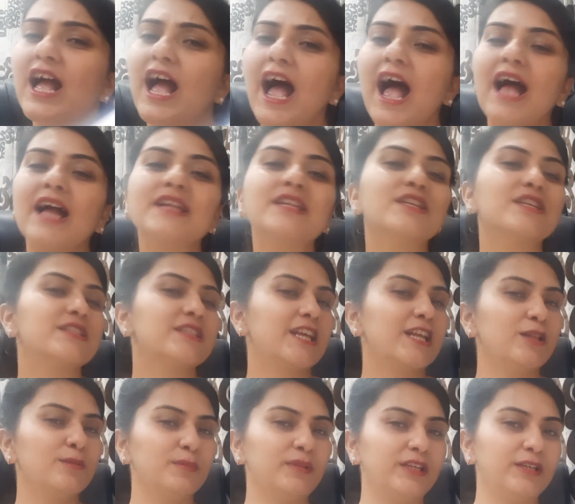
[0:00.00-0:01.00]
And
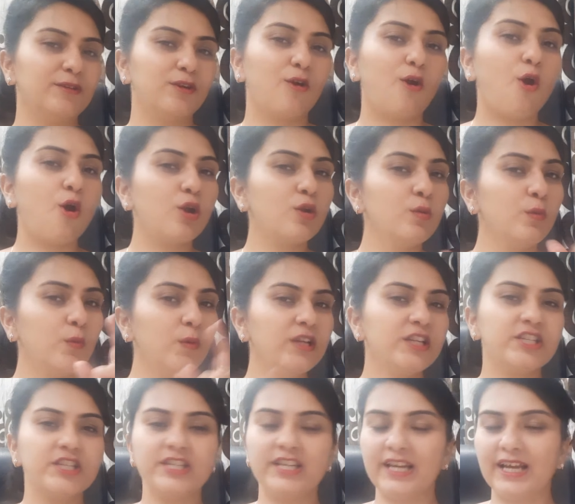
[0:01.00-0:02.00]
tell me, on
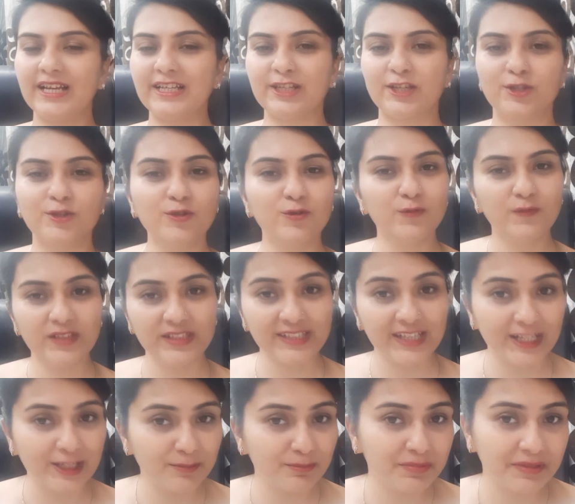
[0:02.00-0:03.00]
which date do we
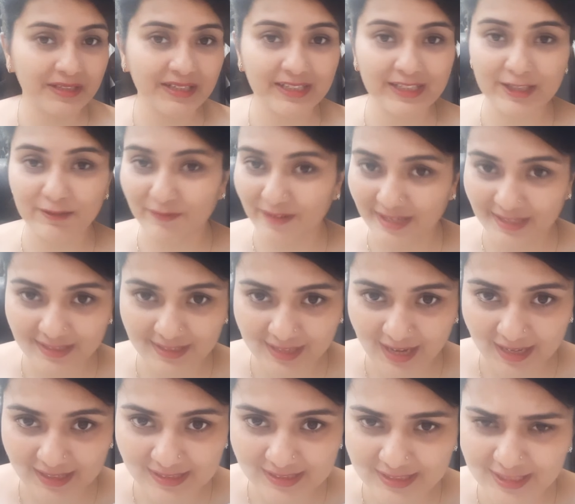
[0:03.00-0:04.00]
celebrate
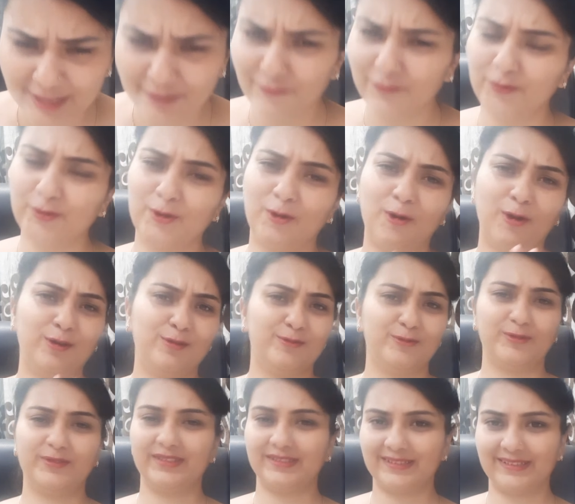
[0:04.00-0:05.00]
Valentine's Day? We all
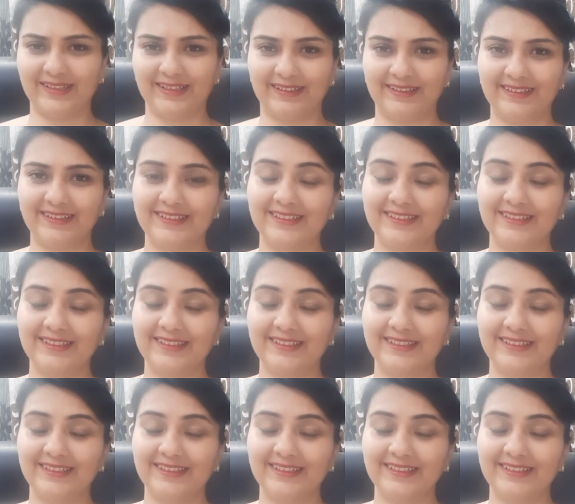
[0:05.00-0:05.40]
know this thing.